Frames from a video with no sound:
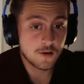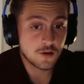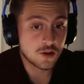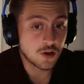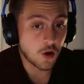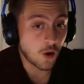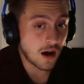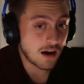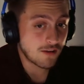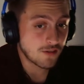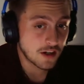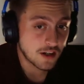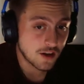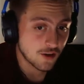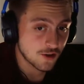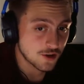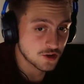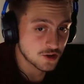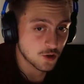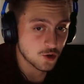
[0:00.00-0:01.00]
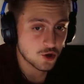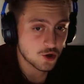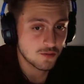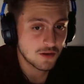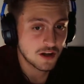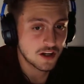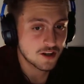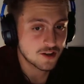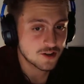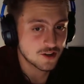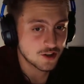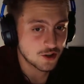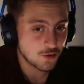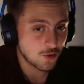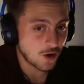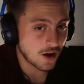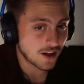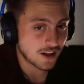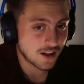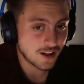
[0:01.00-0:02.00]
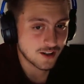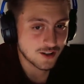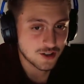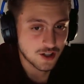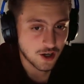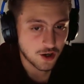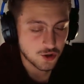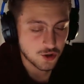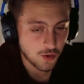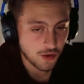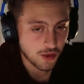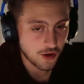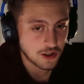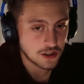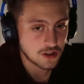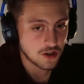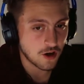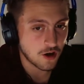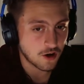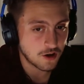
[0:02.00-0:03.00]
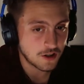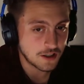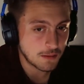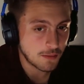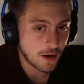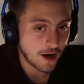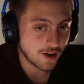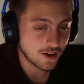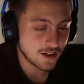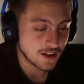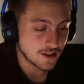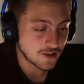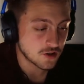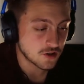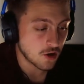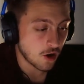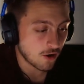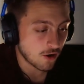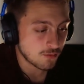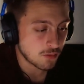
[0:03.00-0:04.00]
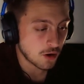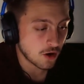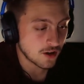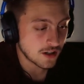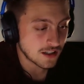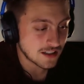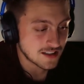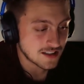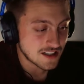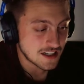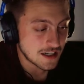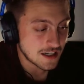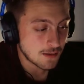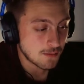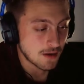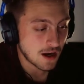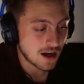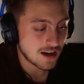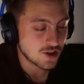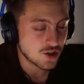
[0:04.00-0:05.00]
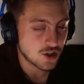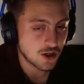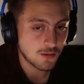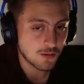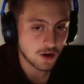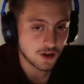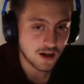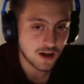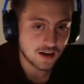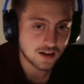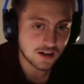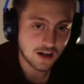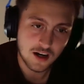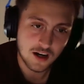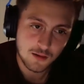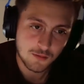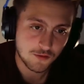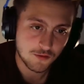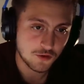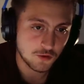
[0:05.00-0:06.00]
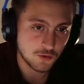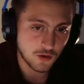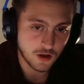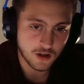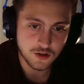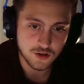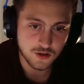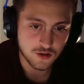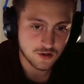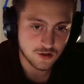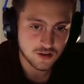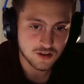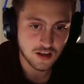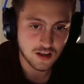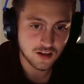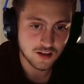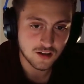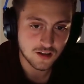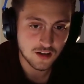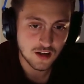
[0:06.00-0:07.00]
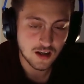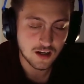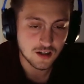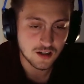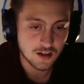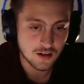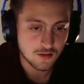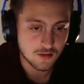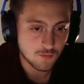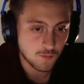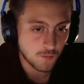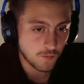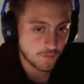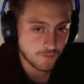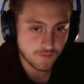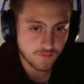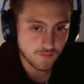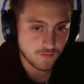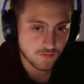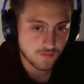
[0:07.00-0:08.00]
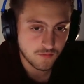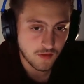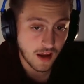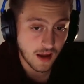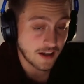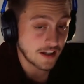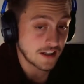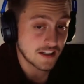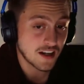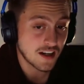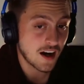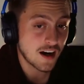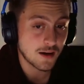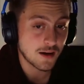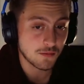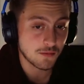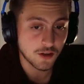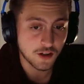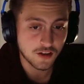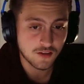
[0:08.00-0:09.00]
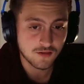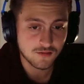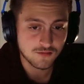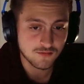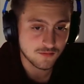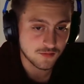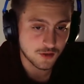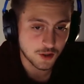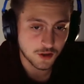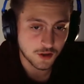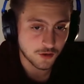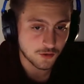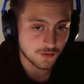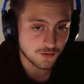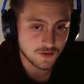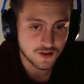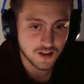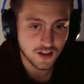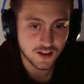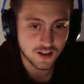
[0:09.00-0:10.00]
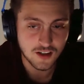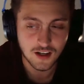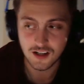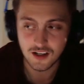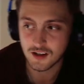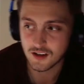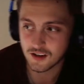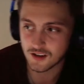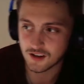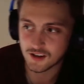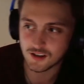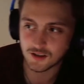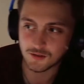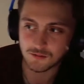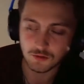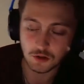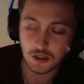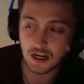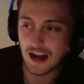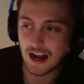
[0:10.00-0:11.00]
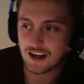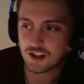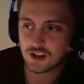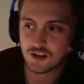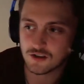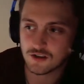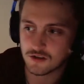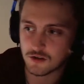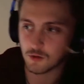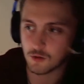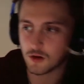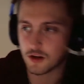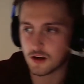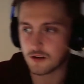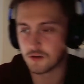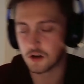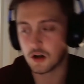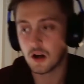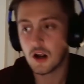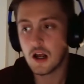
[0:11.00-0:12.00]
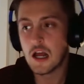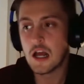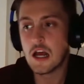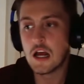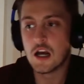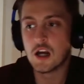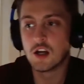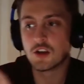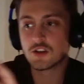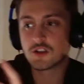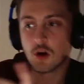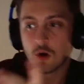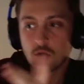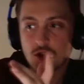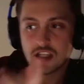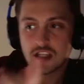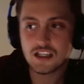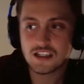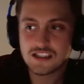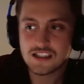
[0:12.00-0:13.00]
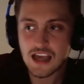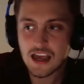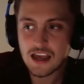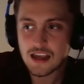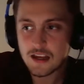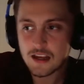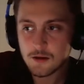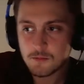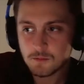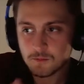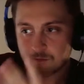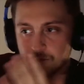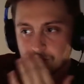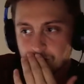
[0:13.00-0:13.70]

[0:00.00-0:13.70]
don't have any of the social medias and you want to get in touch with us, our email is golfballingteam@gmail.com. If you want to just send in any time, like, send in any reactions or whatever. So today,